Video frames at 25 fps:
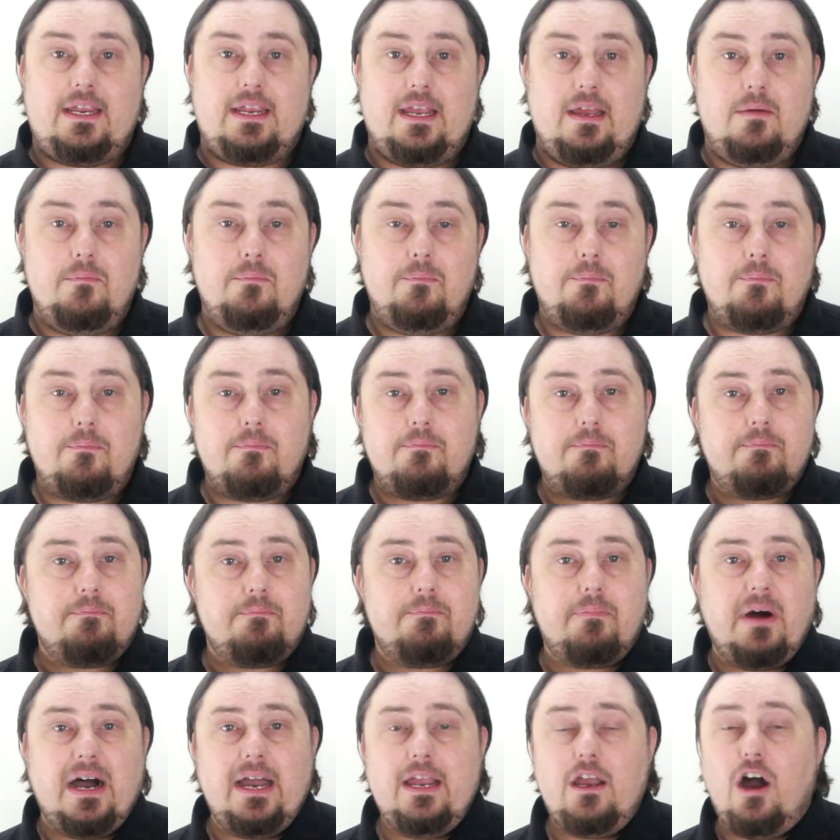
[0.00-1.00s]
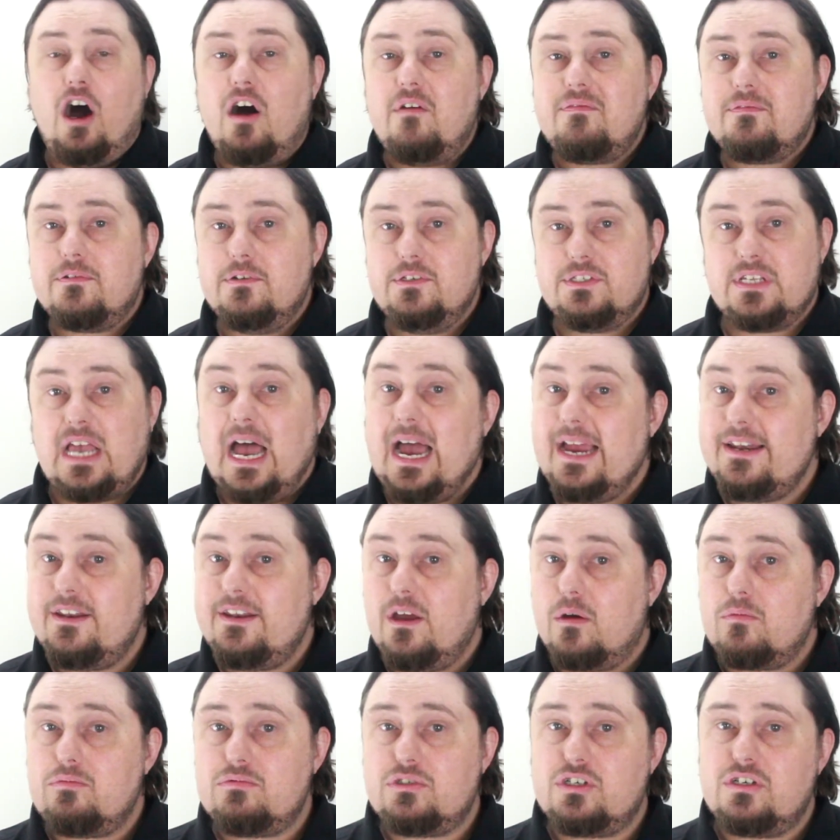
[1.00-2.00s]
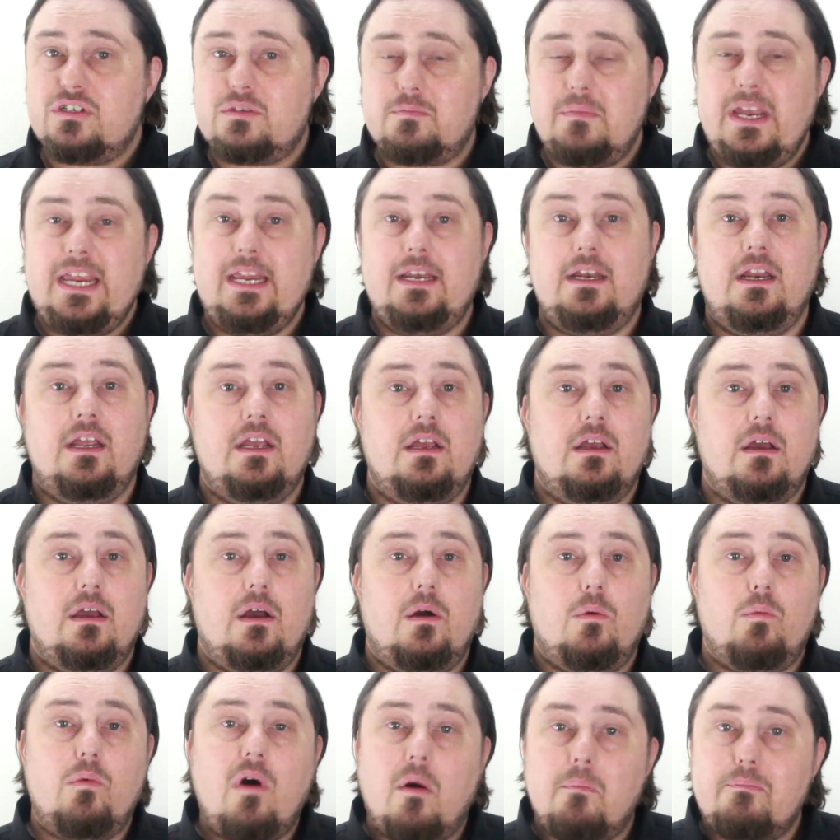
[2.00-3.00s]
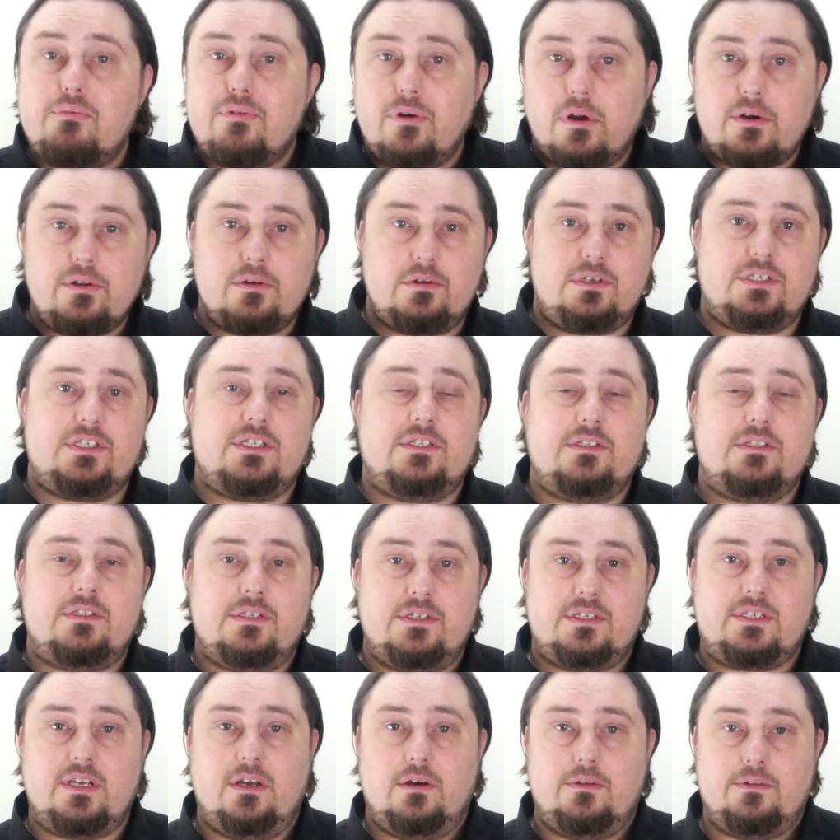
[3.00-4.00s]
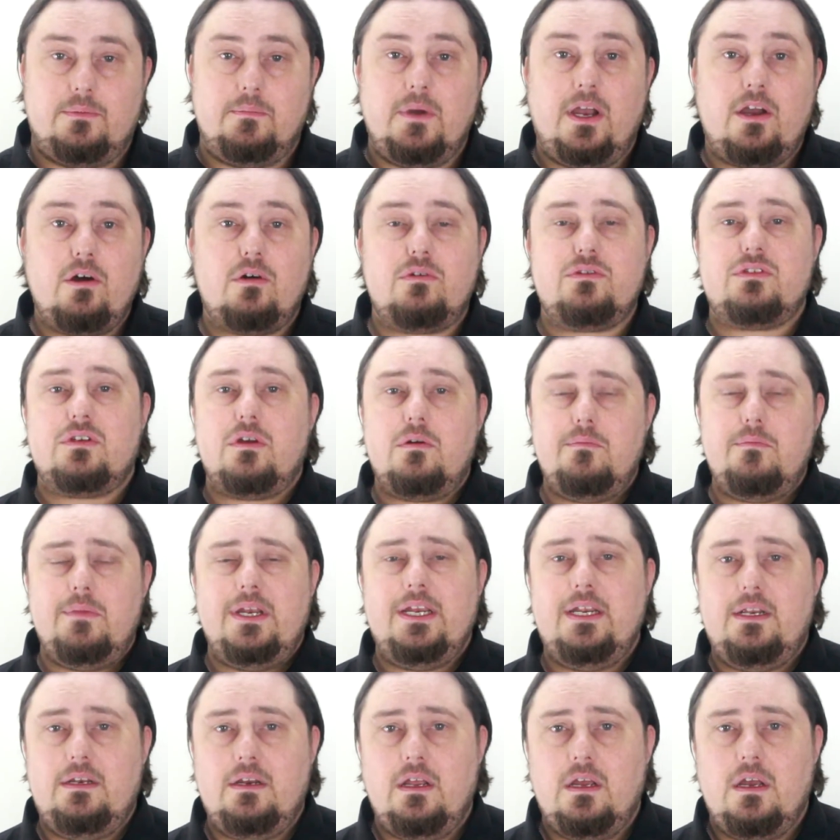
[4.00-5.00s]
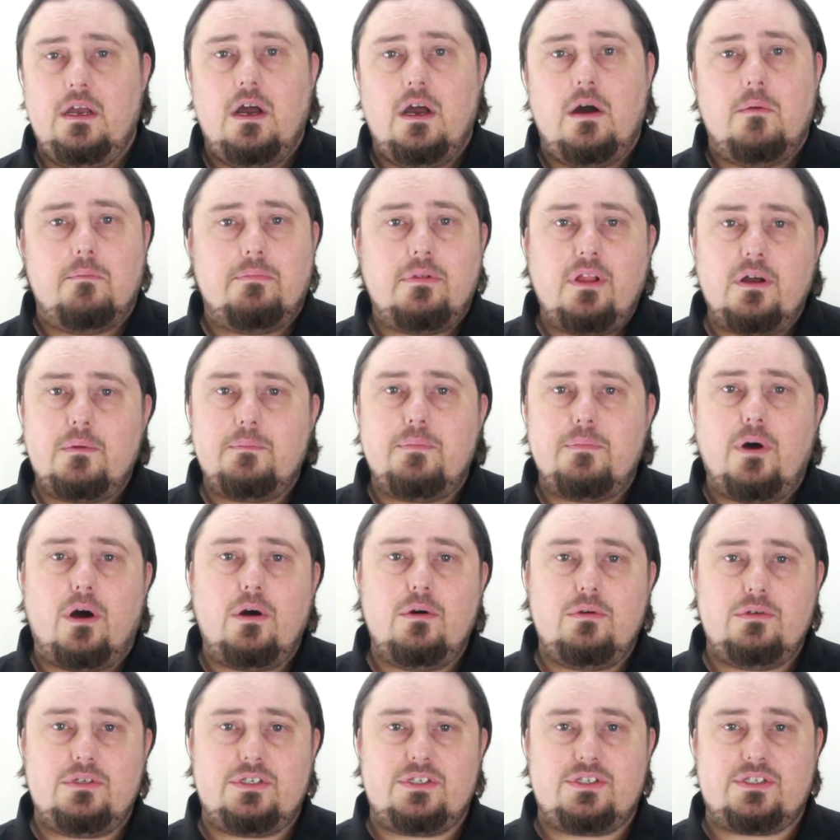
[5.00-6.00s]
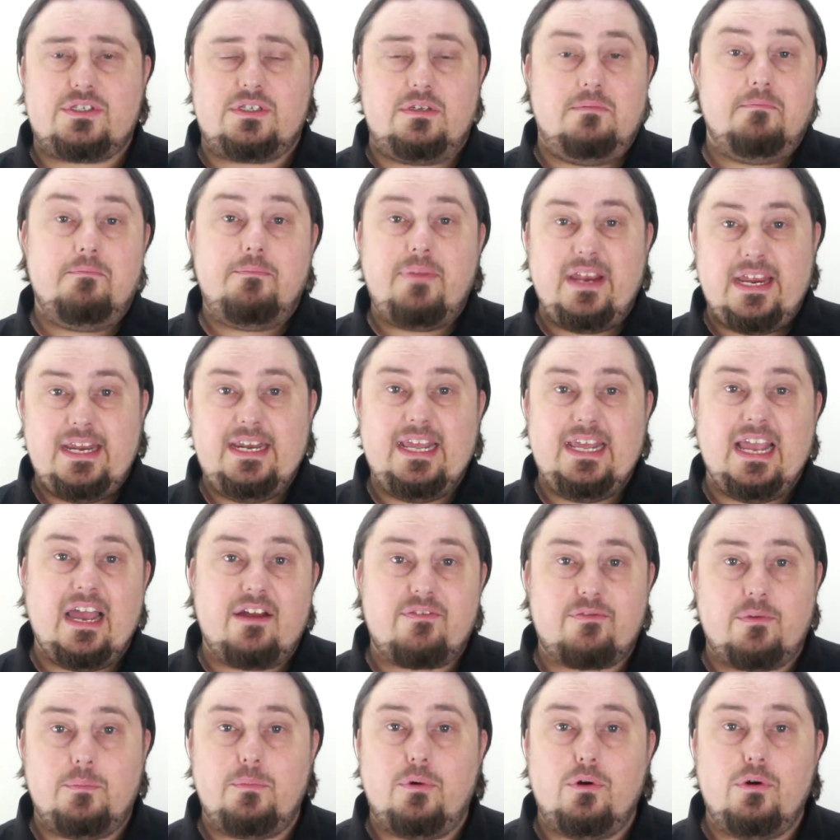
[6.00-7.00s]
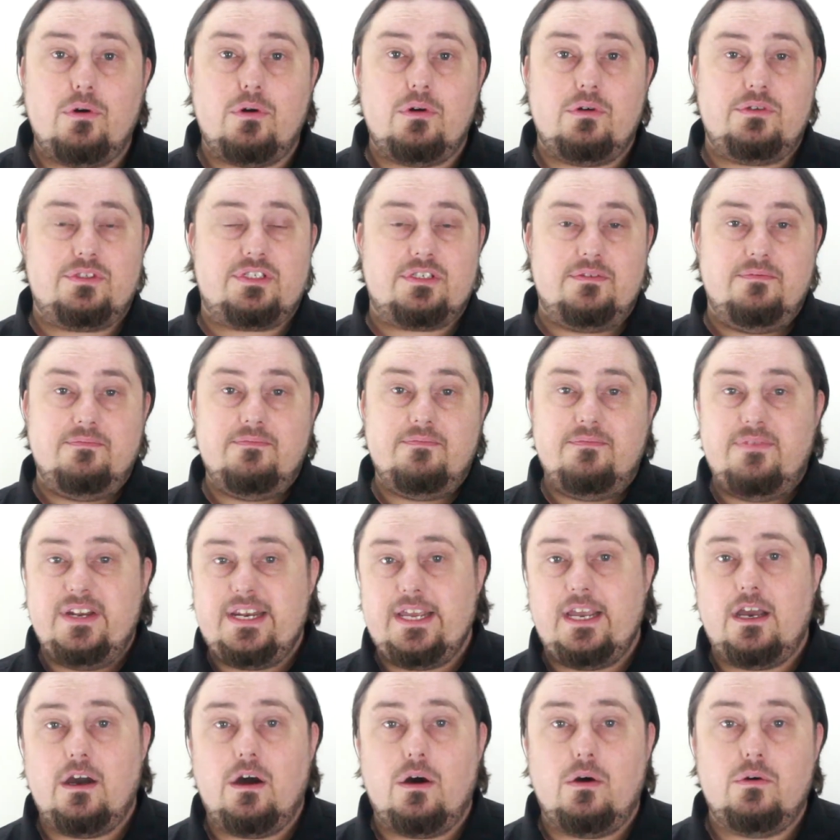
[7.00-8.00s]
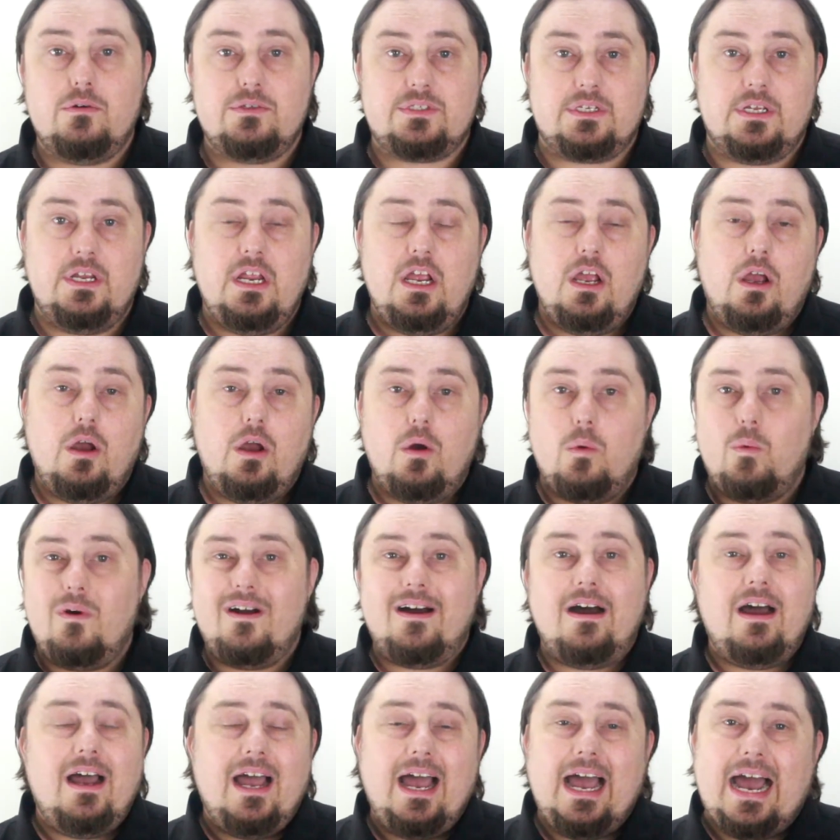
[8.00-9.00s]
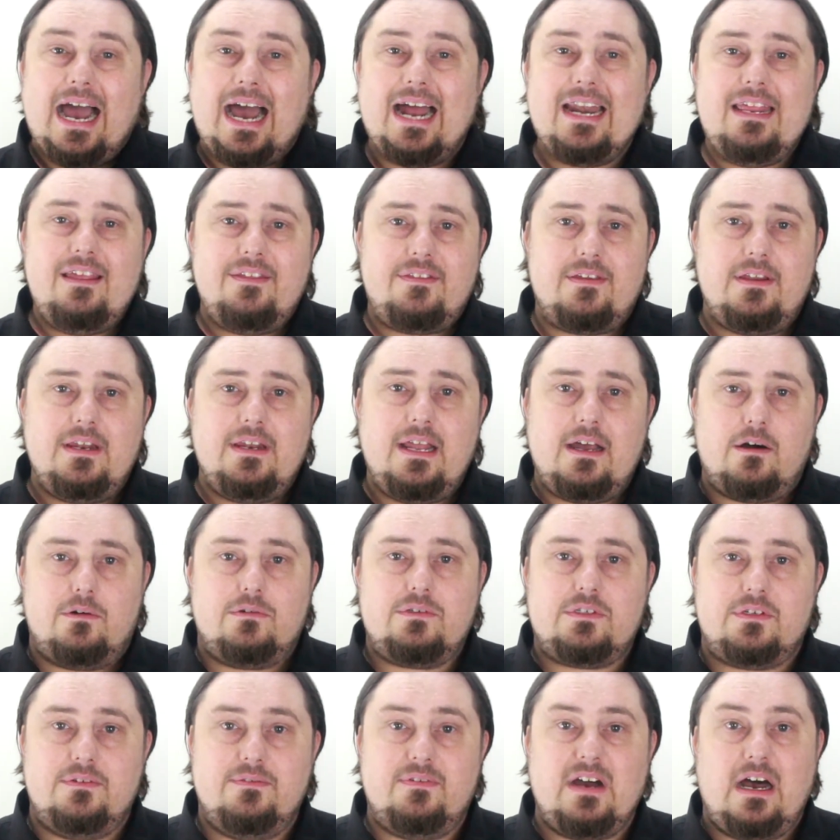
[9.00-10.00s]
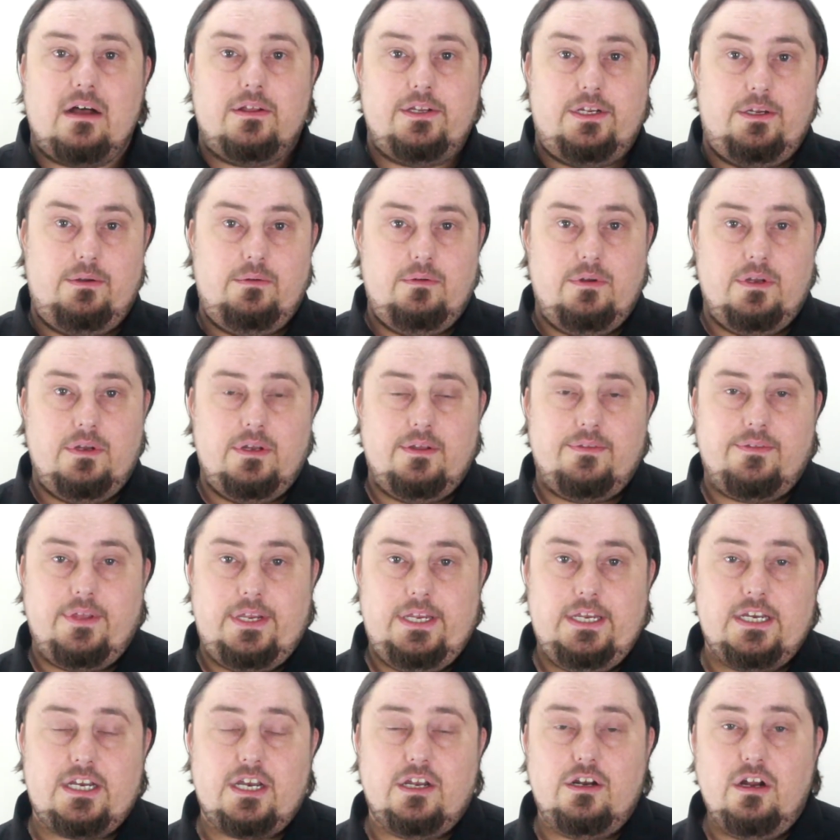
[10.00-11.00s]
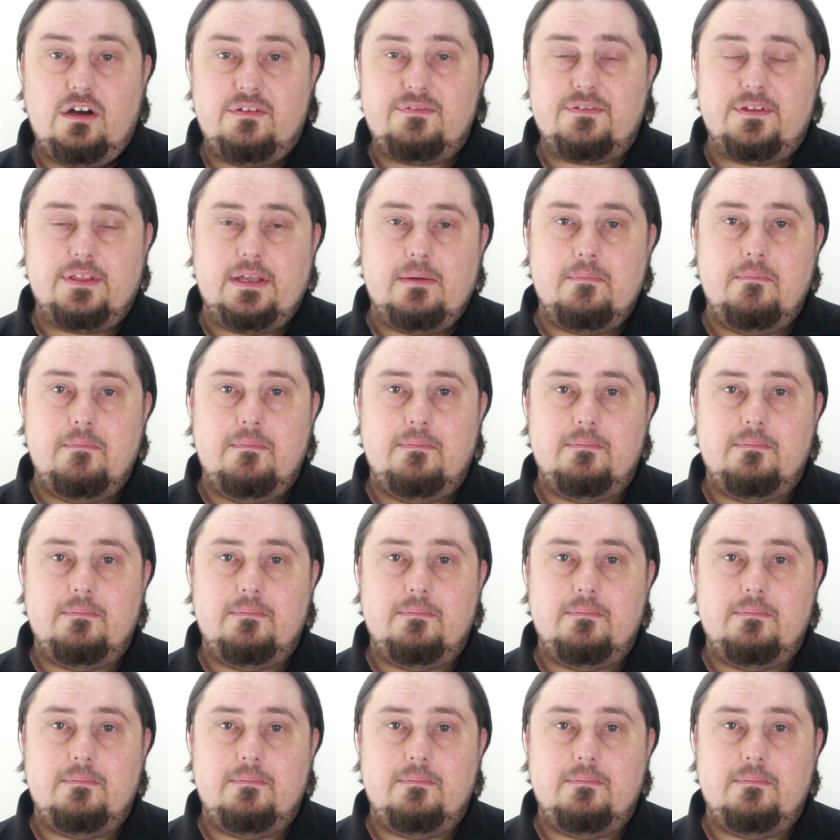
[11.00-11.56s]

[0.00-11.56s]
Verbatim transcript: And by offers, I don't just mean what products to sell them. I also mean blog posts and PDF reports and videos and, well, anything else of value that you can offer them.